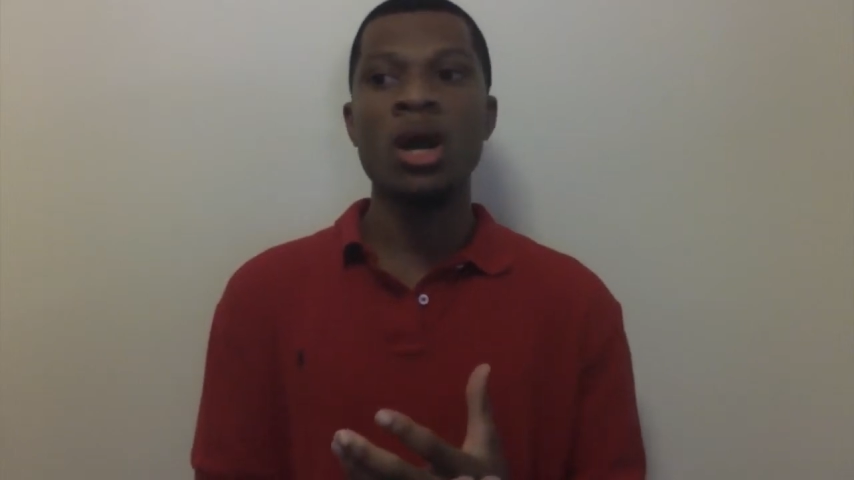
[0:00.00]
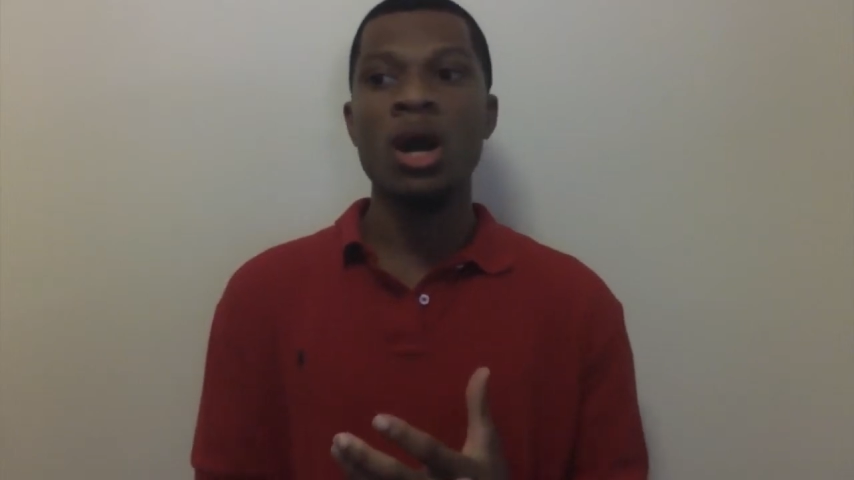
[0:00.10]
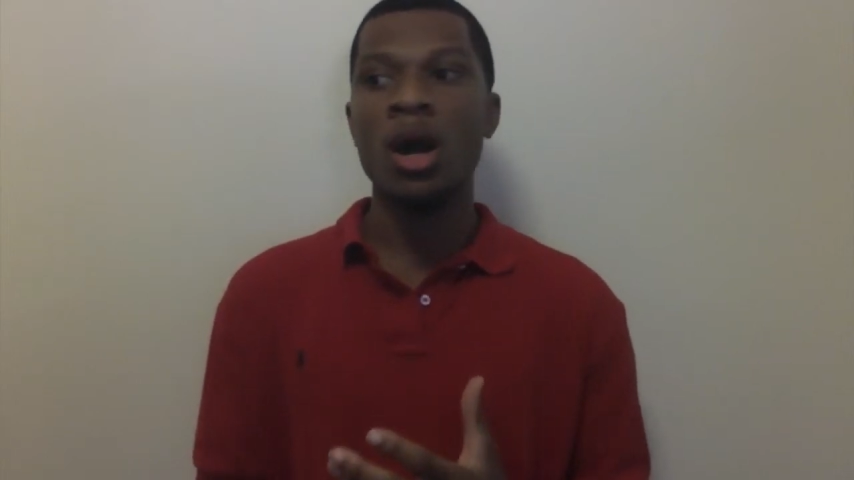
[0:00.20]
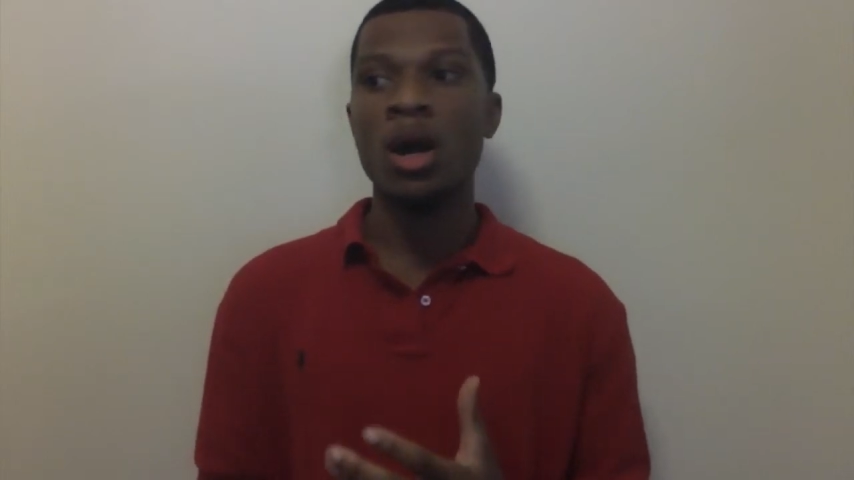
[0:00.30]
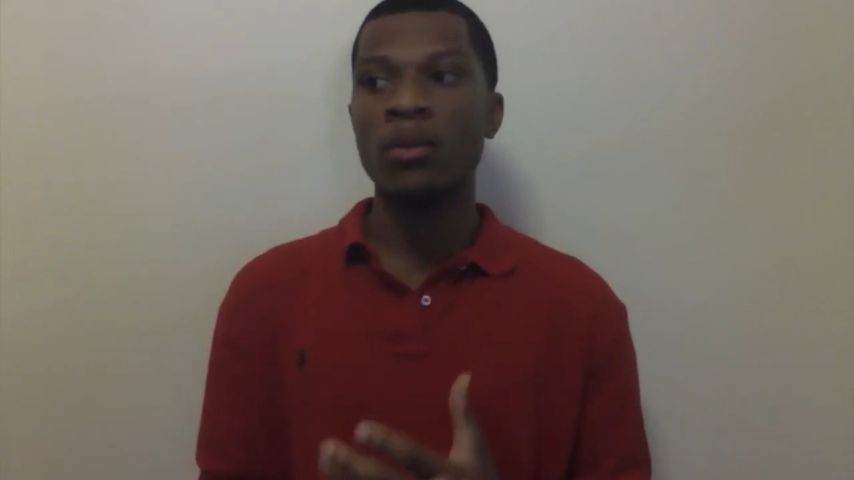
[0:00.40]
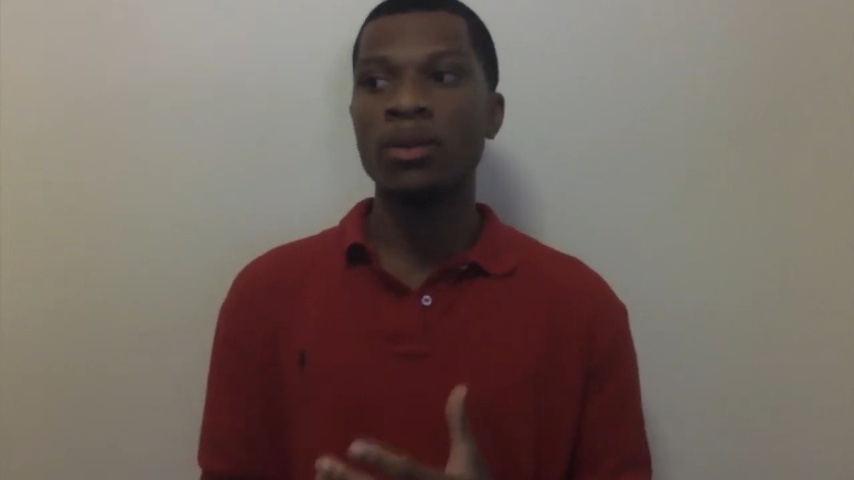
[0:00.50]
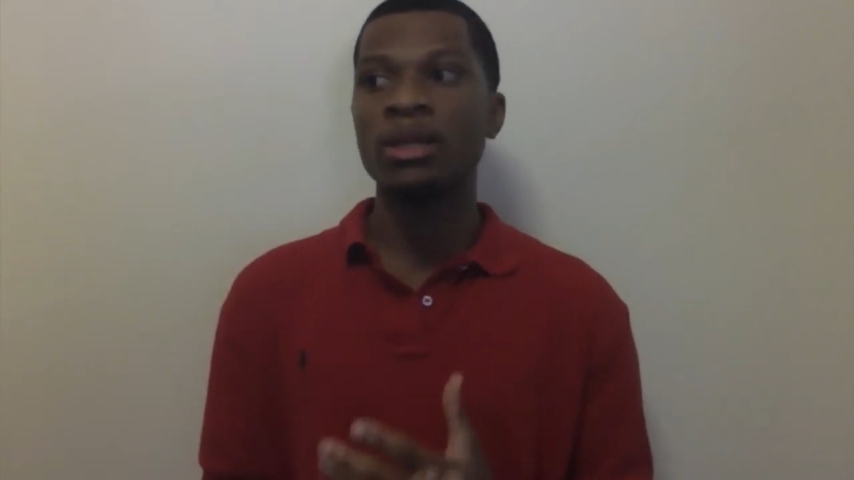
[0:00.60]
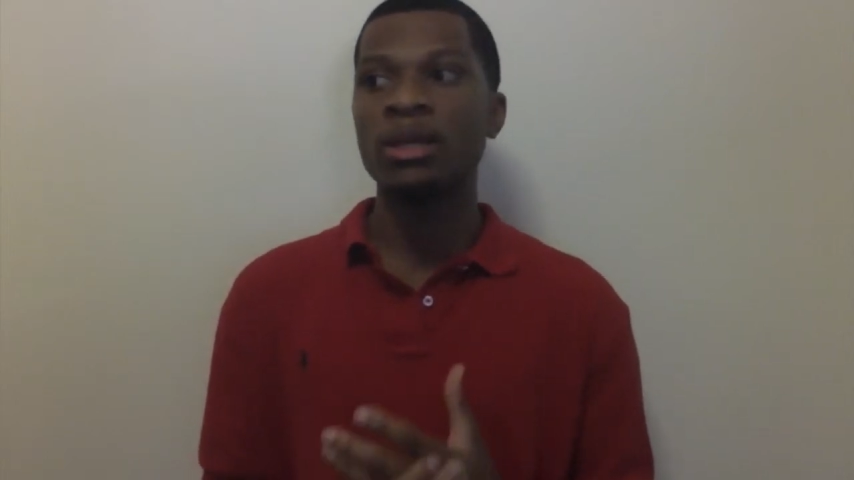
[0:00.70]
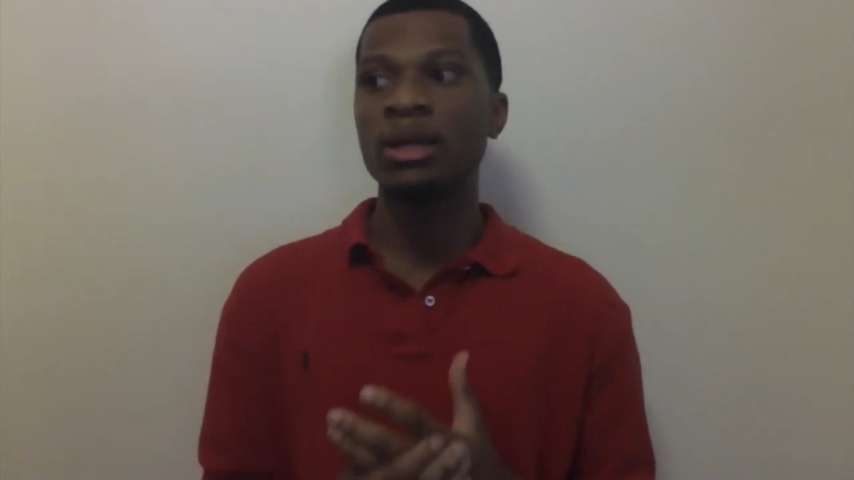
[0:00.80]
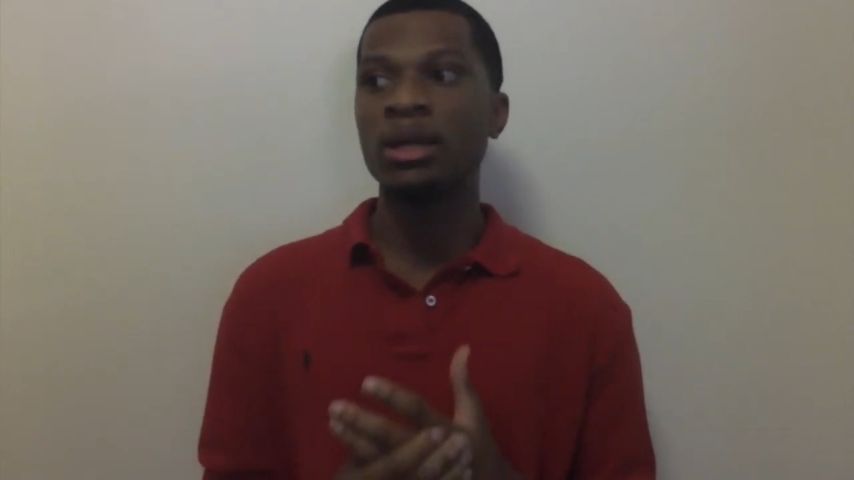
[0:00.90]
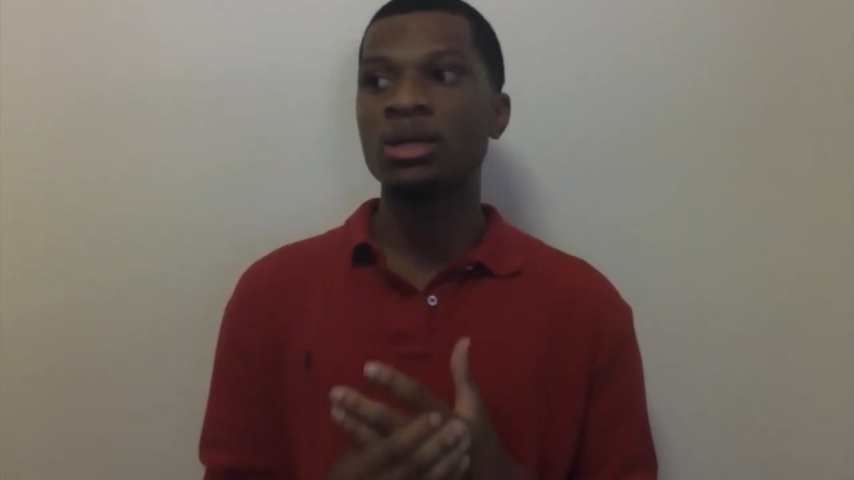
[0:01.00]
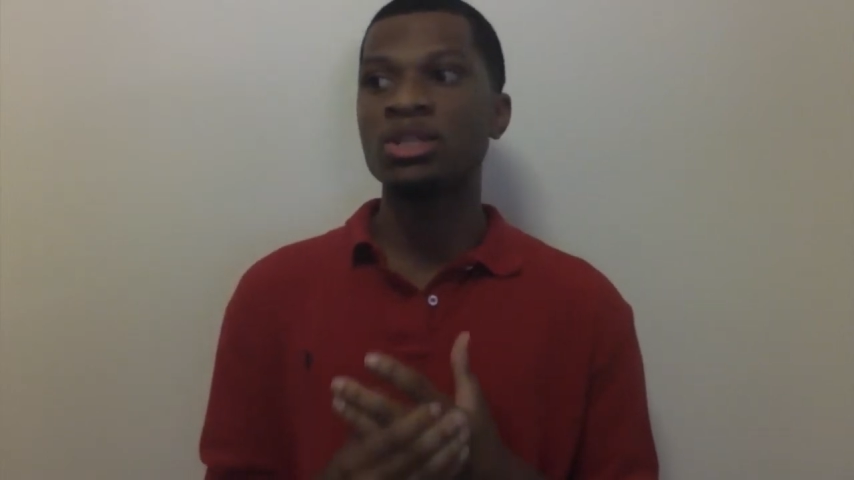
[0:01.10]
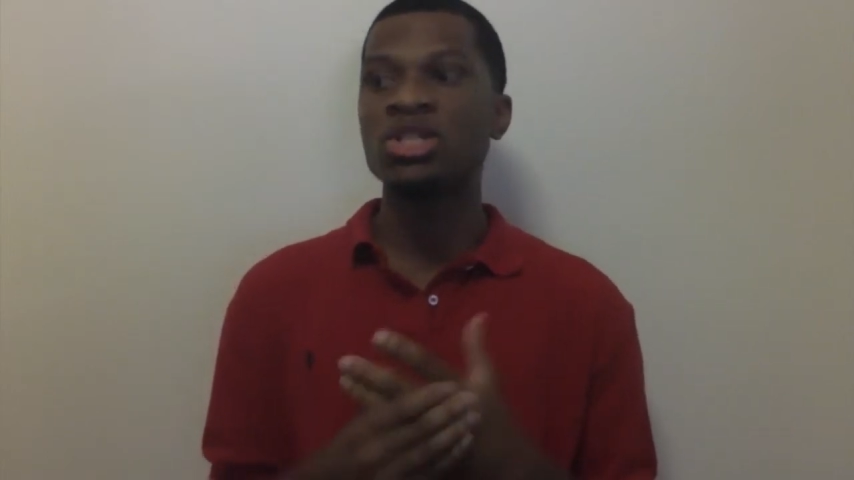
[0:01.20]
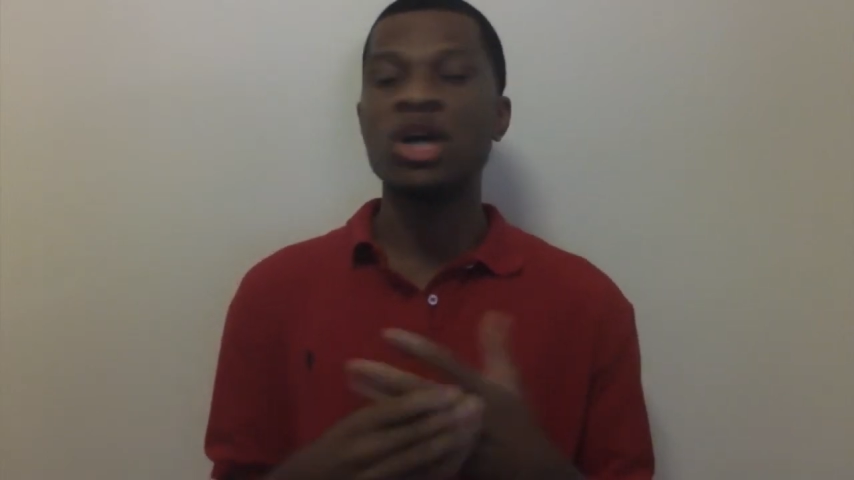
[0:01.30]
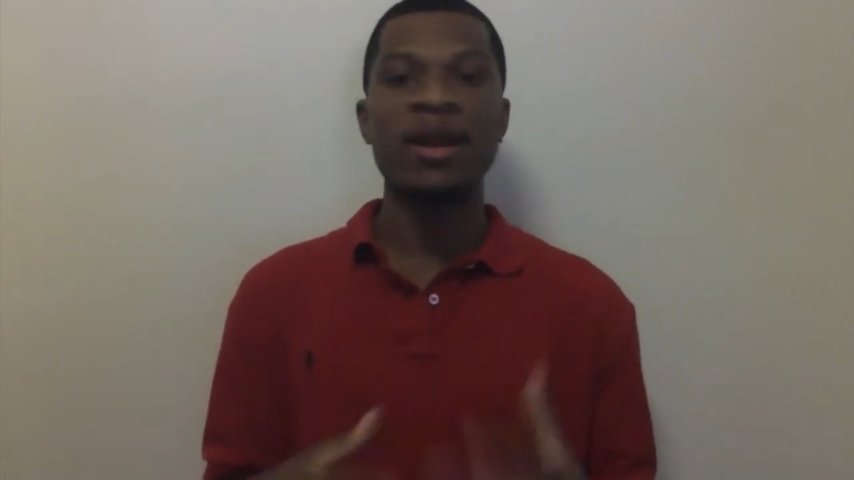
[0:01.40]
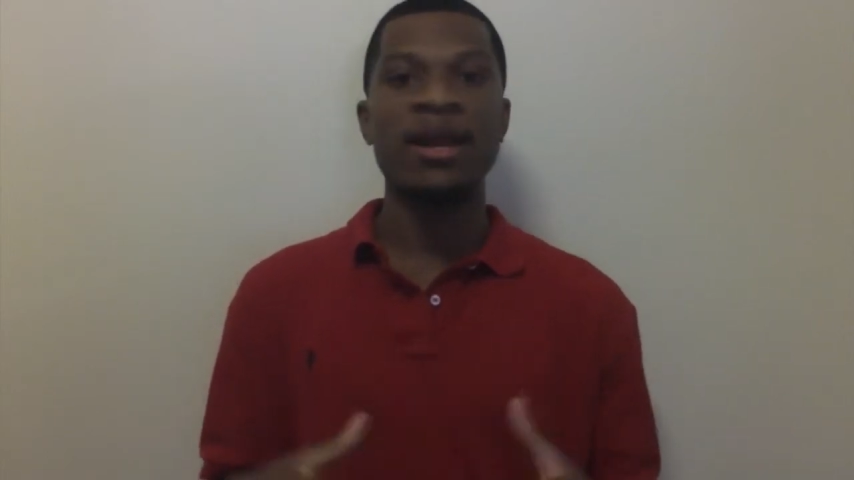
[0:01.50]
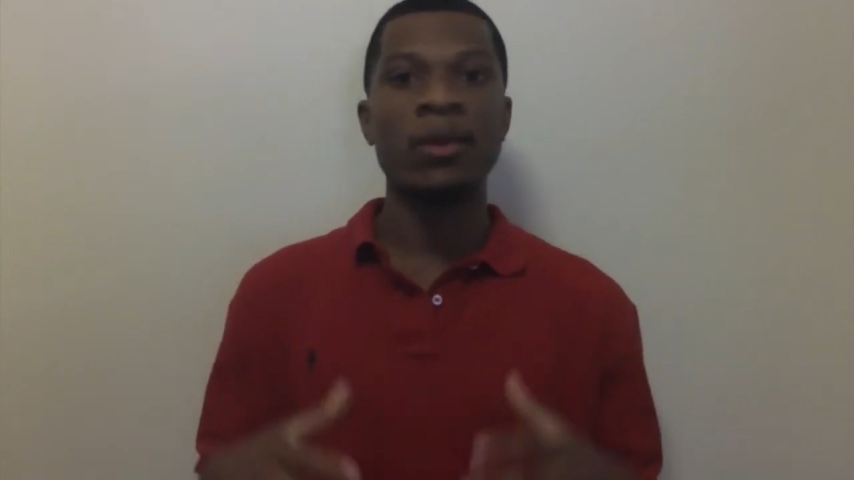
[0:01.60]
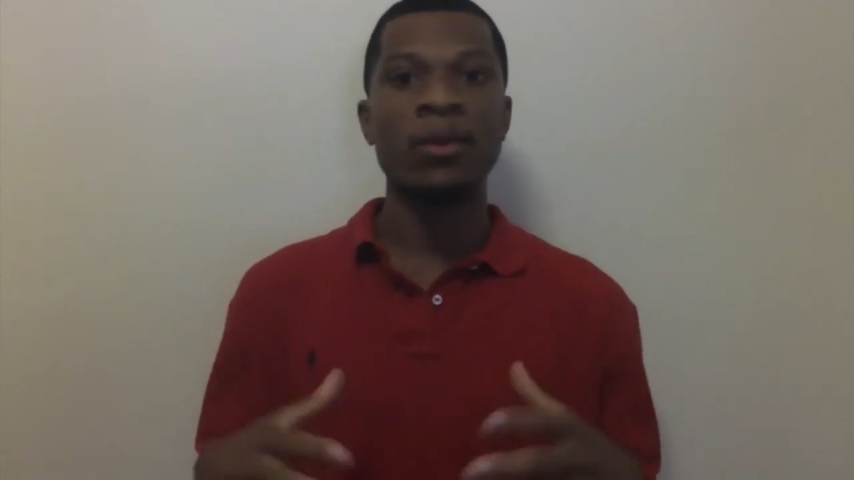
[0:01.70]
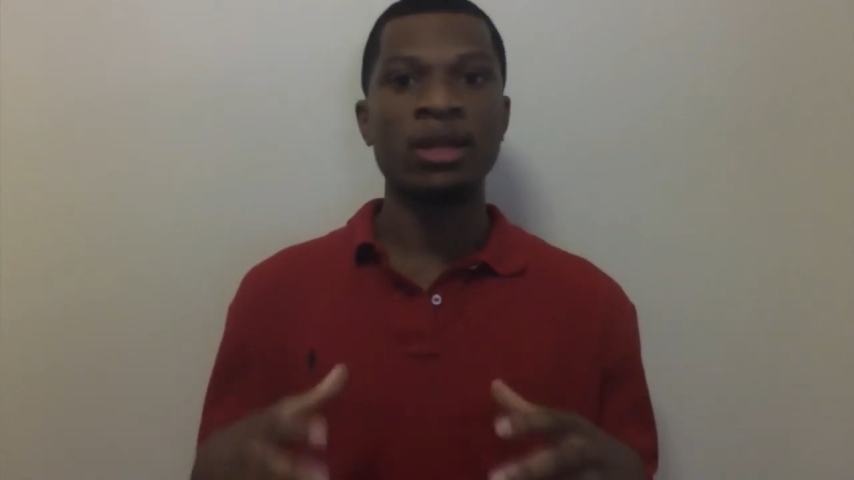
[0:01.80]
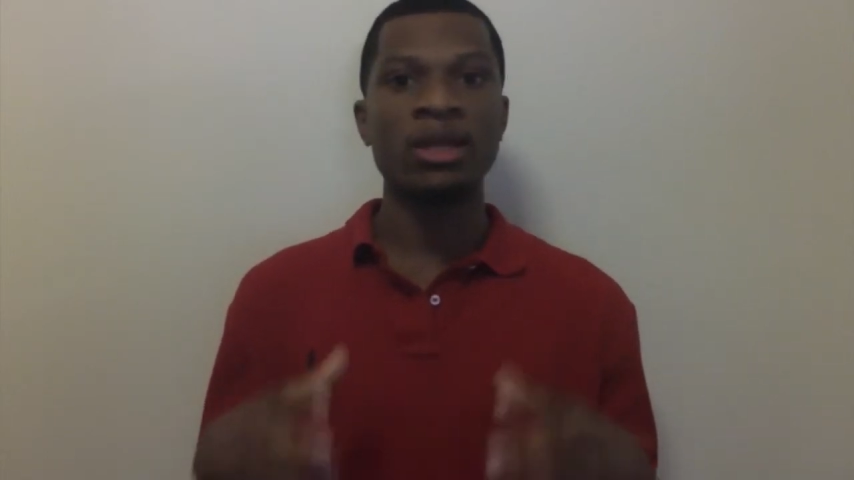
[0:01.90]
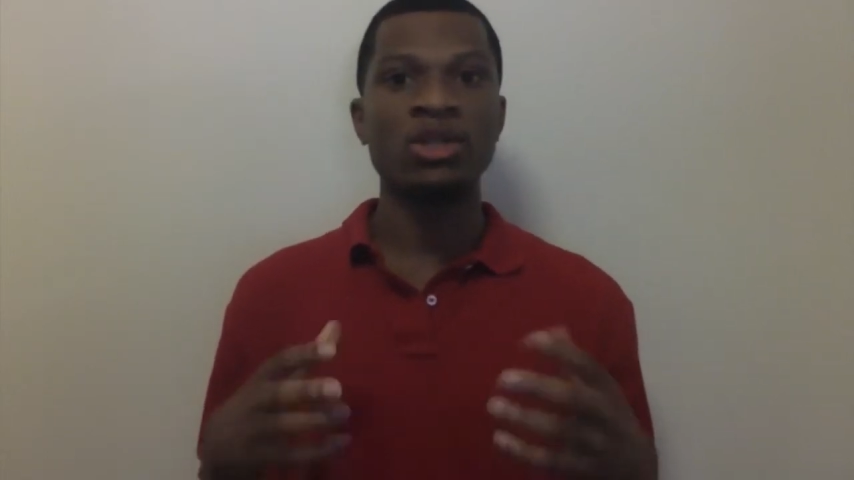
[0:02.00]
are really starting and really